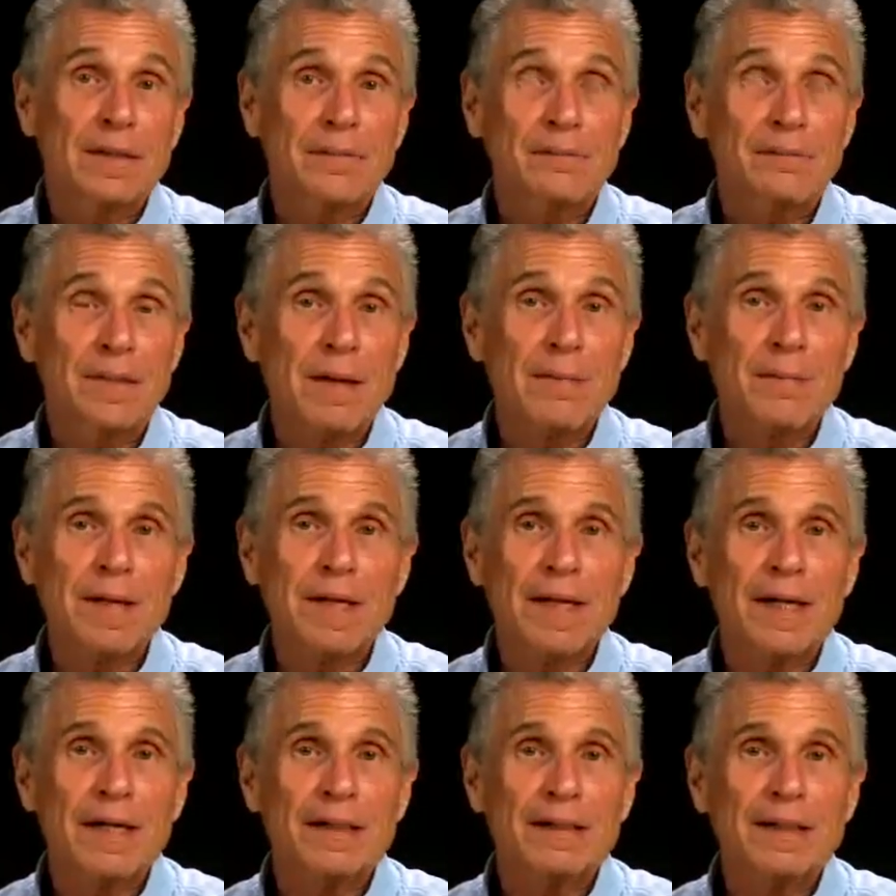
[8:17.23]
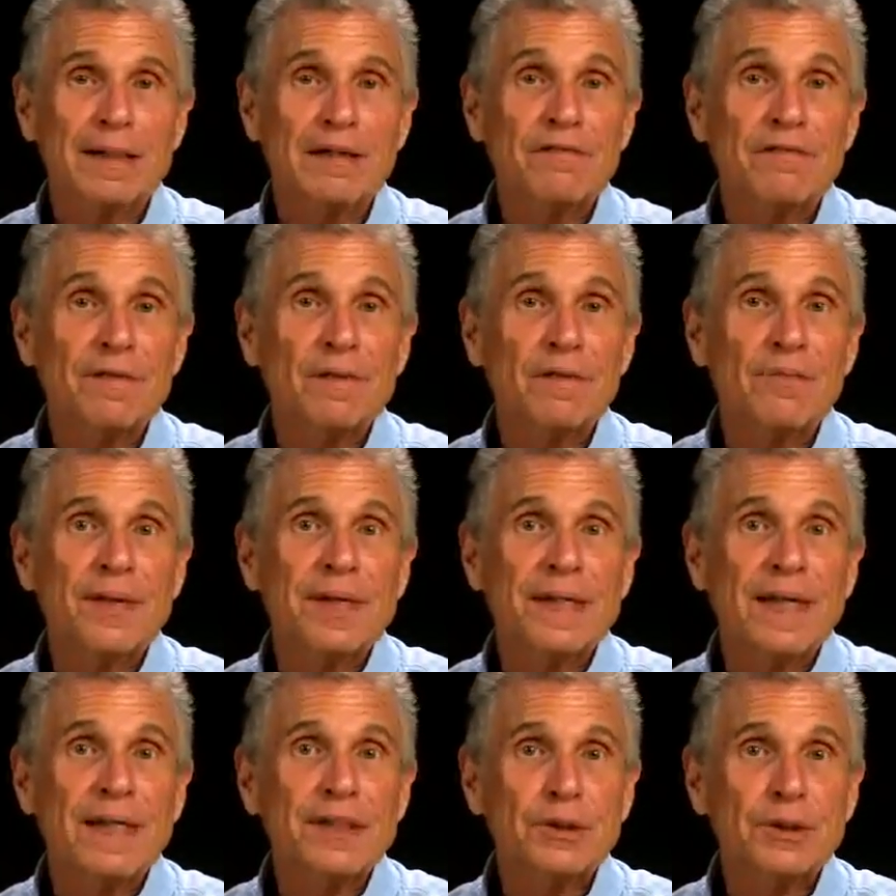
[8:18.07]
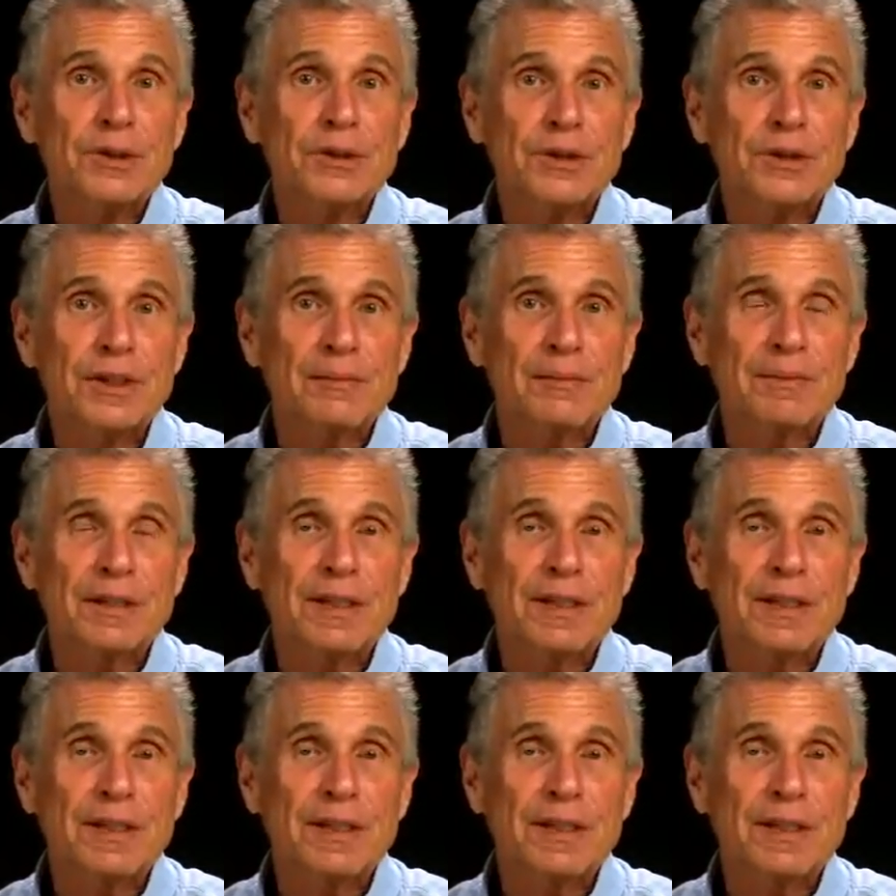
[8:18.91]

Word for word: maybe a different relationship